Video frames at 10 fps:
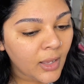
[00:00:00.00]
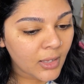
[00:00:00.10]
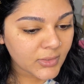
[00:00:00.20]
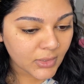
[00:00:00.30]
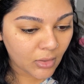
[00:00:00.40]

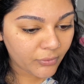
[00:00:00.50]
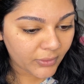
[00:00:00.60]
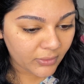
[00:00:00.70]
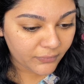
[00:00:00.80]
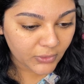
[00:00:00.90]
So for
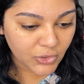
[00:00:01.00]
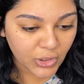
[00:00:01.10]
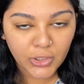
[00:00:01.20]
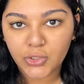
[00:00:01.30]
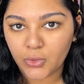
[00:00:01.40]
the
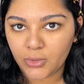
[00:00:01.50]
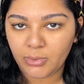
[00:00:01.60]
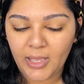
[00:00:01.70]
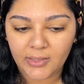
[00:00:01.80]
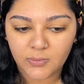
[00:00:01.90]
future, don't
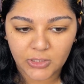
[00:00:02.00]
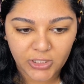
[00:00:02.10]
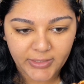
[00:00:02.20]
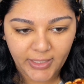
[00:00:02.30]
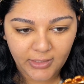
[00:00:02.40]
apply as much
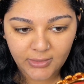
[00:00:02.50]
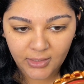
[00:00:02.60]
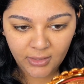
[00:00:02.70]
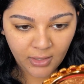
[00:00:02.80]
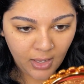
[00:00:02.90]
as I
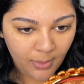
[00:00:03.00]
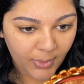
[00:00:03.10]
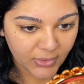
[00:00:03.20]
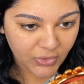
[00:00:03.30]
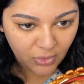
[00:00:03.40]
did.
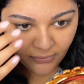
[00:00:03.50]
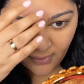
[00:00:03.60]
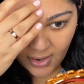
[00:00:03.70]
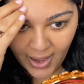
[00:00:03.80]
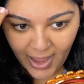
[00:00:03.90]
But so
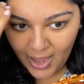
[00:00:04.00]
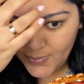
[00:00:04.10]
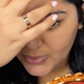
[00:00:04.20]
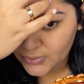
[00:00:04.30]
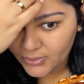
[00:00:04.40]
far, I
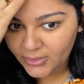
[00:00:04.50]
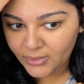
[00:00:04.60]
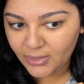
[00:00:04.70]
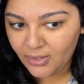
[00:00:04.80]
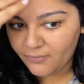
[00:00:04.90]
absolutely
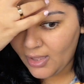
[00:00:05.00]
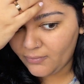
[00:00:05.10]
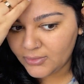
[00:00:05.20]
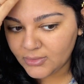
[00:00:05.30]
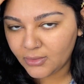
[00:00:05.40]
love how
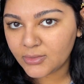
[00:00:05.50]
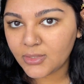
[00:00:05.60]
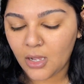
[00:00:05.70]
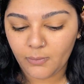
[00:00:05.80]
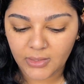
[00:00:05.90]
this looks
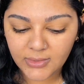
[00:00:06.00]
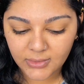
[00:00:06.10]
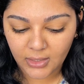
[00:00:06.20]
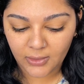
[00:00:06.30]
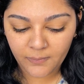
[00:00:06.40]
on my
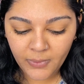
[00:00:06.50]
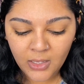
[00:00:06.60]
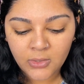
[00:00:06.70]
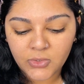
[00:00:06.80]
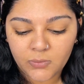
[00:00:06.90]
skin.
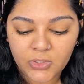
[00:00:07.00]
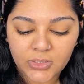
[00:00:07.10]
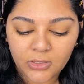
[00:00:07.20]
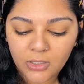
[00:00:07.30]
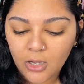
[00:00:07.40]
So I'm just
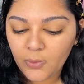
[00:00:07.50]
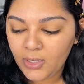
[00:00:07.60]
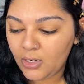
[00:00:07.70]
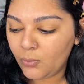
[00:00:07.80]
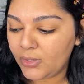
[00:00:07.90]
gonna go
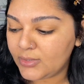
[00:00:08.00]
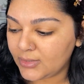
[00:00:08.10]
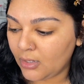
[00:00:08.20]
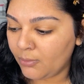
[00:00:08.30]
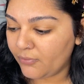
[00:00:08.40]
in with
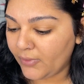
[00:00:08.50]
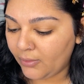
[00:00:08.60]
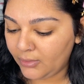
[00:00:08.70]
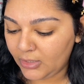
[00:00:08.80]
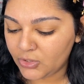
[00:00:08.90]
some
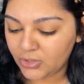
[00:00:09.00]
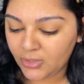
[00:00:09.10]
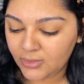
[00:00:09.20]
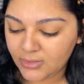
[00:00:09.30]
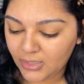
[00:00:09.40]
foundation,
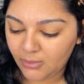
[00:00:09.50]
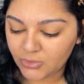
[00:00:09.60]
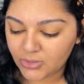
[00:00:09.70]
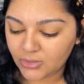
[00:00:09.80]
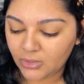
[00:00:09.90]
and today I'm
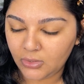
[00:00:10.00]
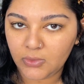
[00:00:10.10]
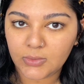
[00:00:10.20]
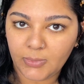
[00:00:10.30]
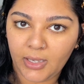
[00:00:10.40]
just gonna
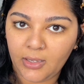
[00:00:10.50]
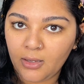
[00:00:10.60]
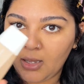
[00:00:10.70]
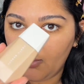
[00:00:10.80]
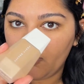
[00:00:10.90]
use my
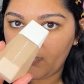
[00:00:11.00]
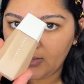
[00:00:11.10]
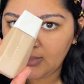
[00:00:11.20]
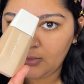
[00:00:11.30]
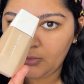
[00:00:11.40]

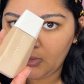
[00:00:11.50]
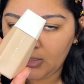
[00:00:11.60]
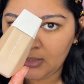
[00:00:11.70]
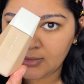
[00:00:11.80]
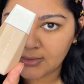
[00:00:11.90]
Fenty
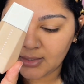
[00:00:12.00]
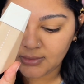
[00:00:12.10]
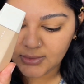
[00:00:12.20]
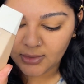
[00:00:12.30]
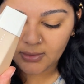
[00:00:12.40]
Beauty
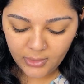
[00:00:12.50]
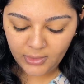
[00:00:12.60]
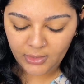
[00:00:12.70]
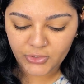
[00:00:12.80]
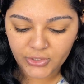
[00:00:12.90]
Skin Tint
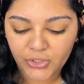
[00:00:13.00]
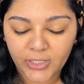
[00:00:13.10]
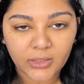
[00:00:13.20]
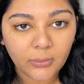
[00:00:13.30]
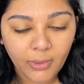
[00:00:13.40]
and just
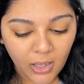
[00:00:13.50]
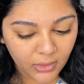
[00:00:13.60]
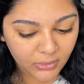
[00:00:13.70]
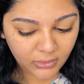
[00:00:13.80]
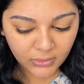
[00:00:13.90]
shake the
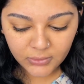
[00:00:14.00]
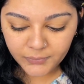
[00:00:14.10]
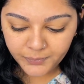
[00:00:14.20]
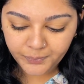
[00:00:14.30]
bottle.